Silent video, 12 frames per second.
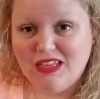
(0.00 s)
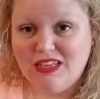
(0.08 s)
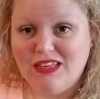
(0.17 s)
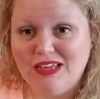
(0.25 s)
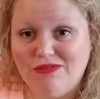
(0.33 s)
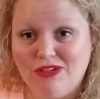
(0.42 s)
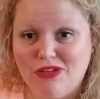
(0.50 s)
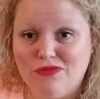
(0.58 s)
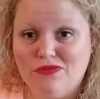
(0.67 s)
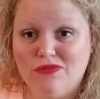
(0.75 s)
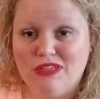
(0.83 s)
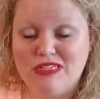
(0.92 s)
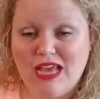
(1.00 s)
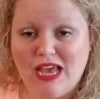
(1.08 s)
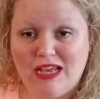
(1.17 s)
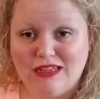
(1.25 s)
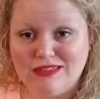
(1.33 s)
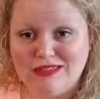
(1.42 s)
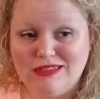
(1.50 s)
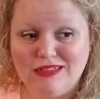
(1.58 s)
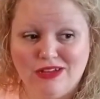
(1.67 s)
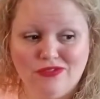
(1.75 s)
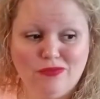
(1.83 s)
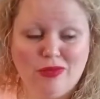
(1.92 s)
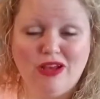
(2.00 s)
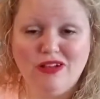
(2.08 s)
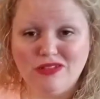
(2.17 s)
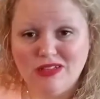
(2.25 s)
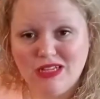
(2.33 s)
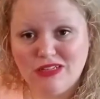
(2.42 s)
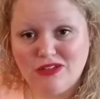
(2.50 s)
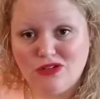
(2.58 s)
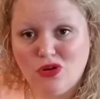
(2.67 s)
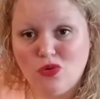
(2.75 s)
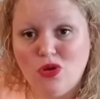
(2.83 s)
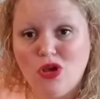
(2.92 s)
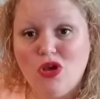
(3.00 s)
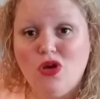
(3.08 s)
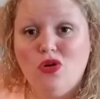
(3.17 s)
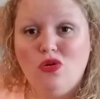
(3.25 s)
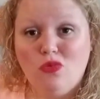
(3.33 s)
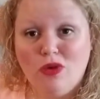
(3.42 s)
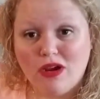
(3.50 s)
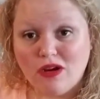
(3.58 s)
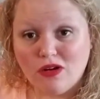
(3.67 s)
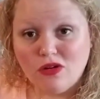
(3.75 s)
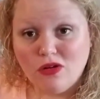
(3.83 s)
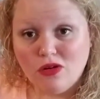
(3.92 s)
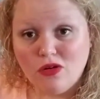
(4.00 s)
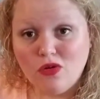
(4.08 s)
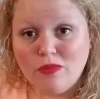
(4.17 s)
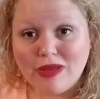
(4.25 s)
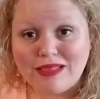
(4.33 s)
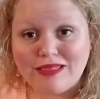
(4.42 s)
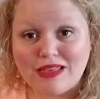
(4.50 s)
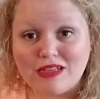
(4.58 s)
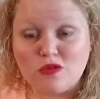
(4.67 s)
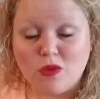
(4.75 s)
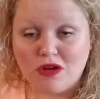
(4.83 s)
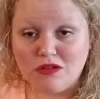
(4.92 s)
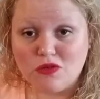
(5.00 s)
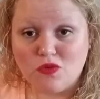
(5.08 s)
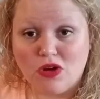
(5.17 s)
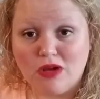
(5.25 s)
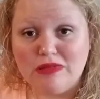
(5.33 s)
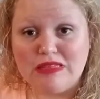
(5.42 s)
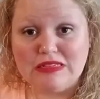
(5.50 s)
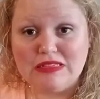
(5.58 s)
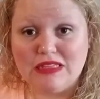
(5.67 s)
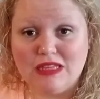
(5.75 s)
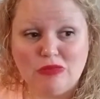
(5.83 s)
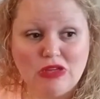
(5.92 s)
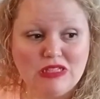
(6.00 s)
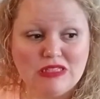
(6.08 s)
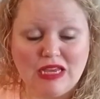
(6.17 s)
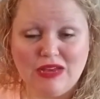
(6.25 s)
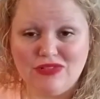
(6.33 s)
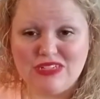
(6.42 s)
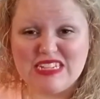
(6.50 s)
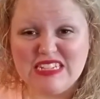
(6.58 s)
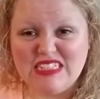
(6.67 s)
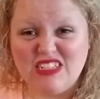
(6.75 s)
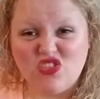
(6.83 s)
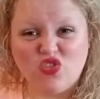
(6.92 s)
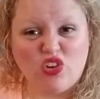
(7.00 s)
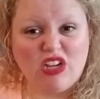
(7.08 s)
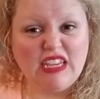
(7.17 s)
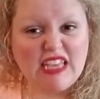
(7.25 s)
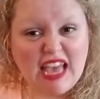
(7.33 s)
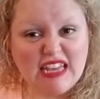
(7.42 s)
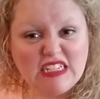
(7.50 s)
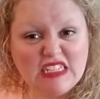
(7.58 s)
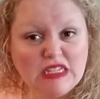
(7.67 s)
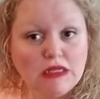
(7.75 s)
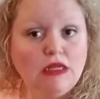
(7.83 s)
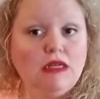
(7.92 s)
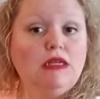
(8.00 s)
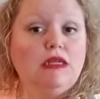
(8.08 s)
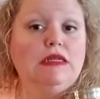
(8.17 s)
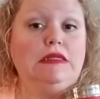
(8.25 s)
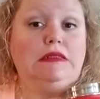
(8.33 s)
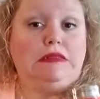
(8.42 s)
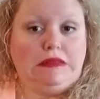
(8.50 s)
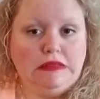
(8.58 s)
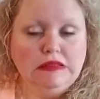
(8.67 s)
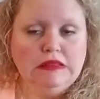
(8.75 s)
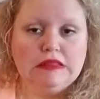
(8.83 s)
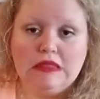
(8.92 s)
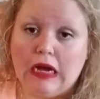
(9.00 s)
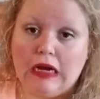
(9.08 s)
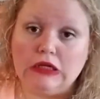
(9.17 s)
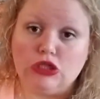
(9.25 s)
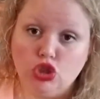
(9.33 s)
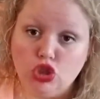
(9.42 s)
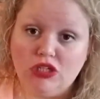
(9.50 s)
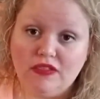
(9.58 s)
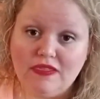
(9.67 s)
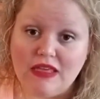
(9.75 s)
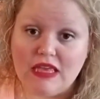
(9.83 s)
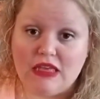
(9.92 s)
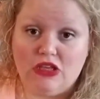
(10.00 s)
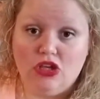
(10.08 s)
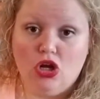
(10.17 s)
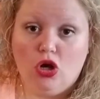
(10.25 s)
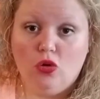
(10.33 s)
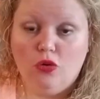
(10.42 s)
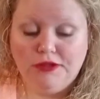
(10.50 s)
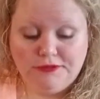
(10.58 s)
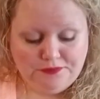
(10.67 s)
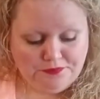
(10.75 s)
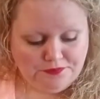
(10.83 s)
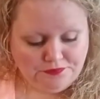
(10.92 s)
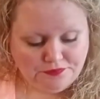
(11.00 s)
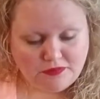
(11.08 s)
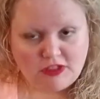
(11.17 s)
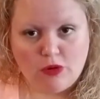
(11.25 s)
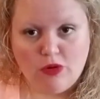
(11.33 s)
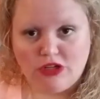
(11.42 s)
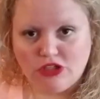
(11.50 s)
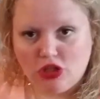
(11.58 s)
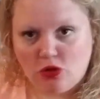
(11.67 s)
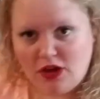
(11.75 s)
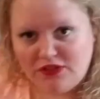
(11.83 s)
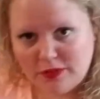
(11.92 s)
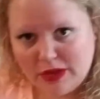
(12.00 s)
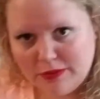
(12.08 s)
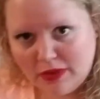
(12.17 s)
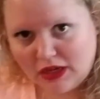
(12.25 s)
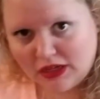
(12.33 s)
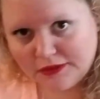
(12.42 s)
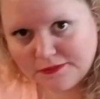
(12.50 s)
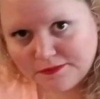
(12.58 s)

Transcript: get rid of the tags and stuff. But I also like to know who made things, where it's from, and things like that, because I have a tendency to forget. It's not a good thing, you know? I want to show off my mug.